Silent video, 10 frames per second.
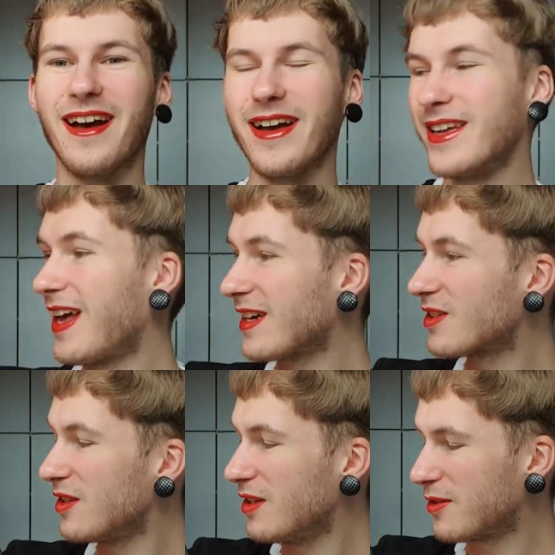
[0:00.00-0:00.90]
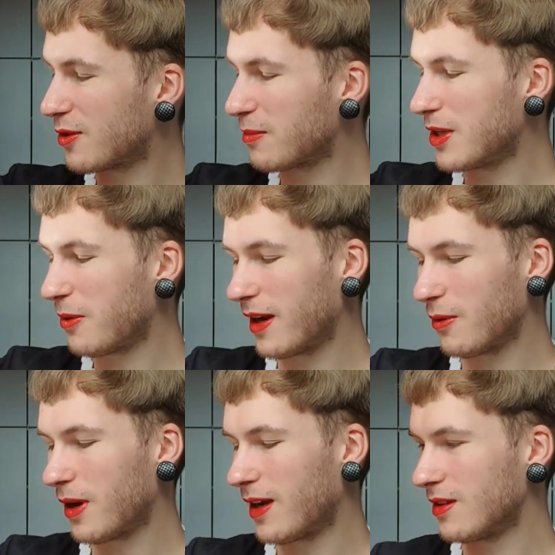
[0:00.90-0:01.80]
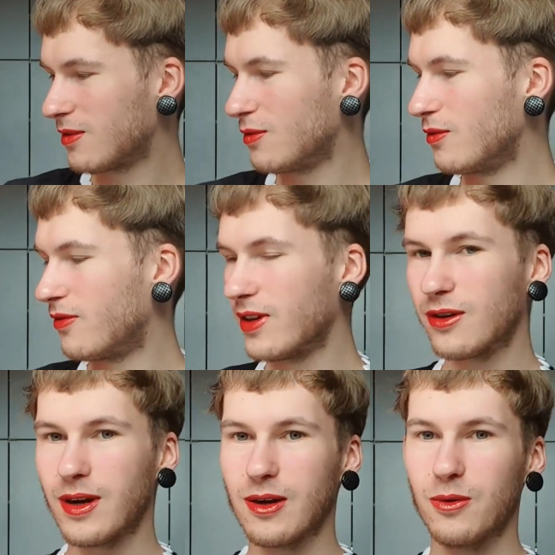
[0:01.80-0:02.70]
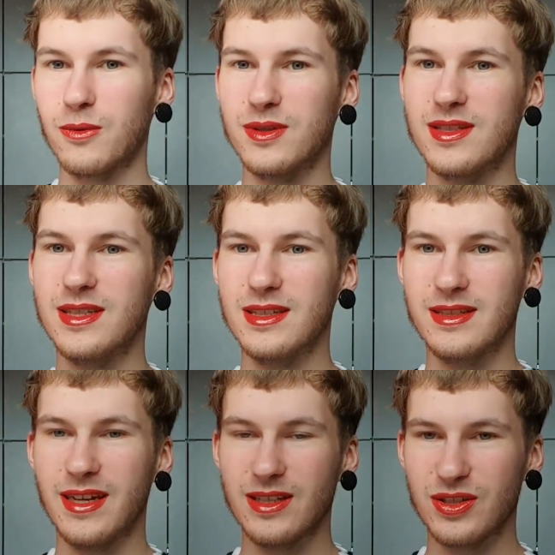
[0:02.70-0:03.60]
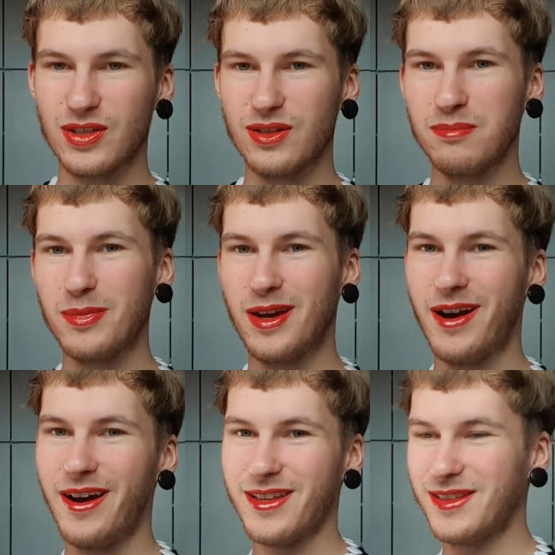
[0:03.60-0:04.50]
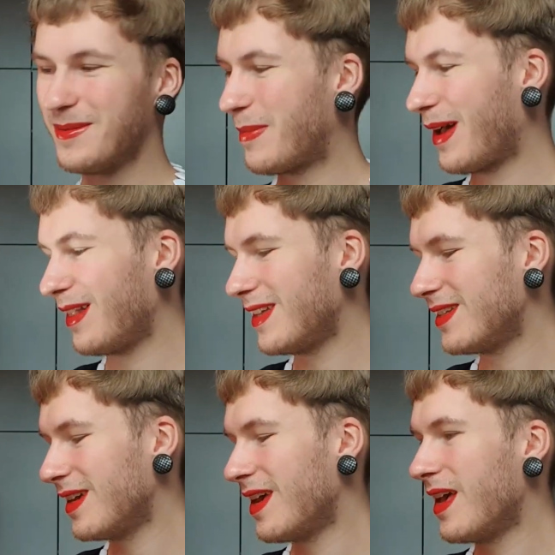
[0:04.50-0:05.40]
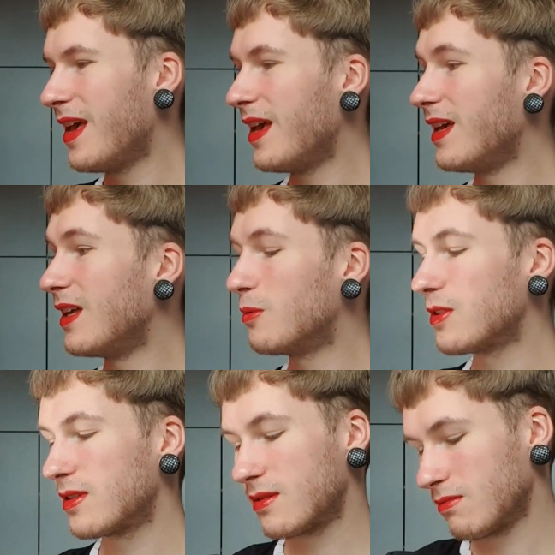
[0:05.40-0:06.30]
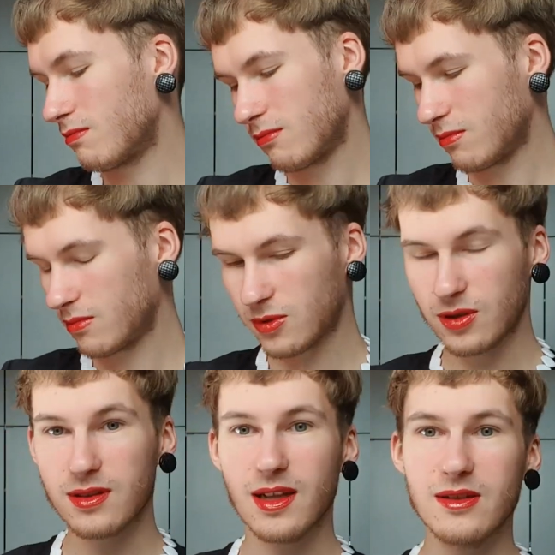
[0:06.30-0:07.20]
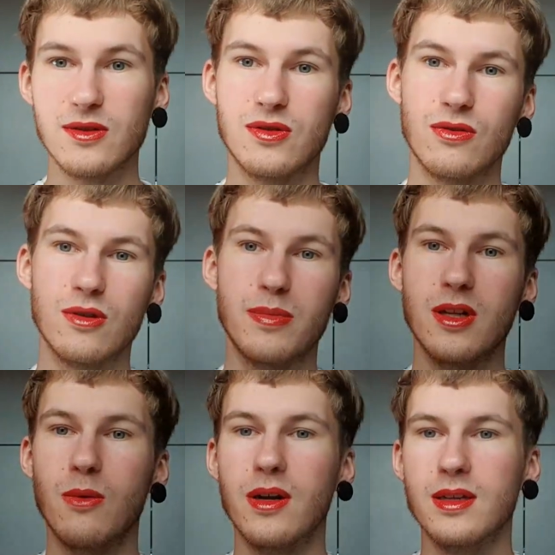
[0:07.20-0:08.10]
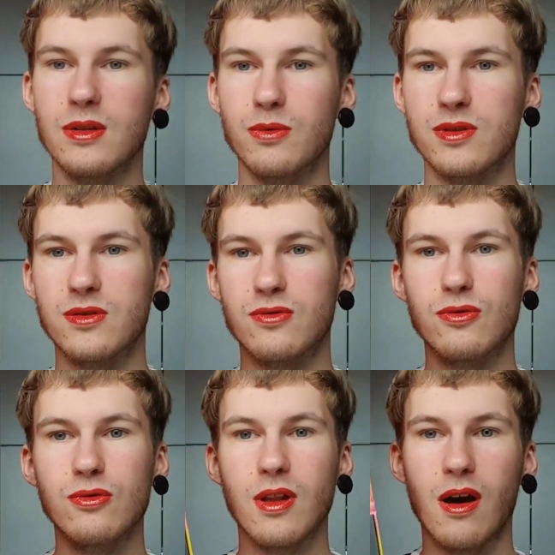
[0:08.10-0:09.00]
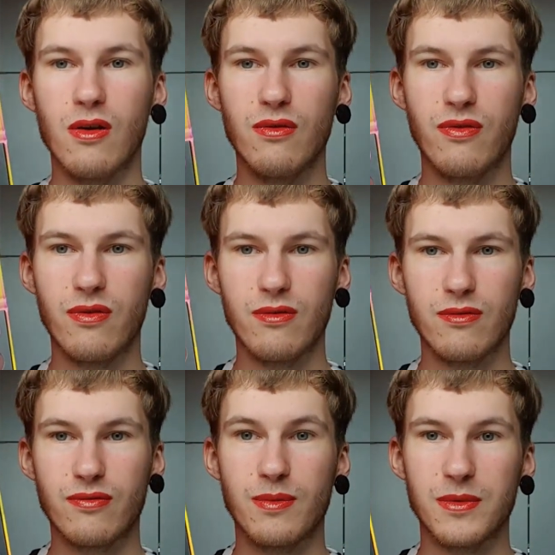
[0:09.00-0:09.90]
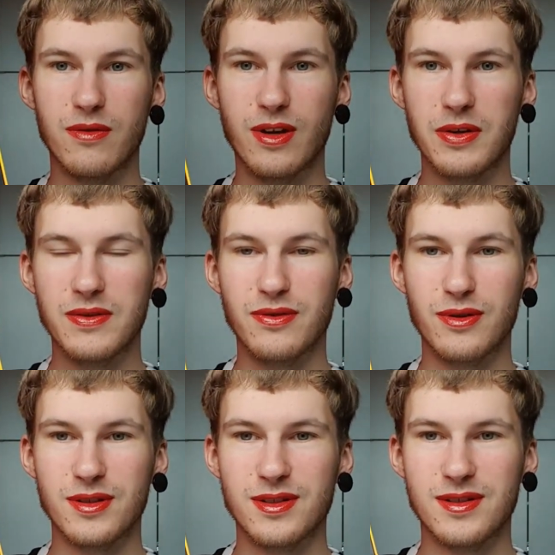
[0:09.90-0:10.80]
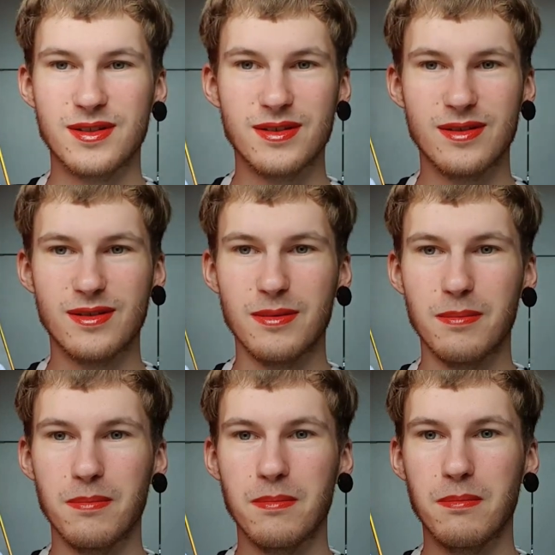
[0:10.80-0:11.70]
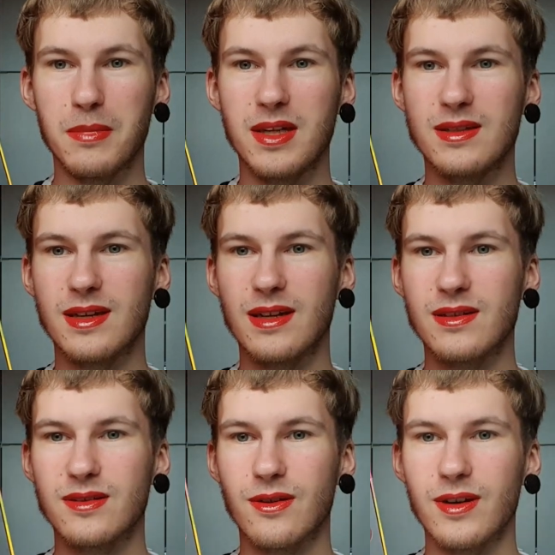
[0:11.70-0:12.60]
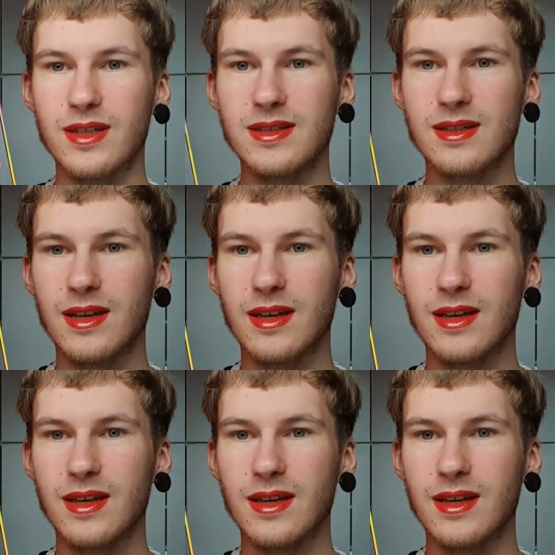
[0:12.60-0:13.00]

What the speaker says: it actually took me quite a while to figure out what was the intention behind the palette. It was just like the Sugar Pill one, it was true love from the very first minute that I saw it.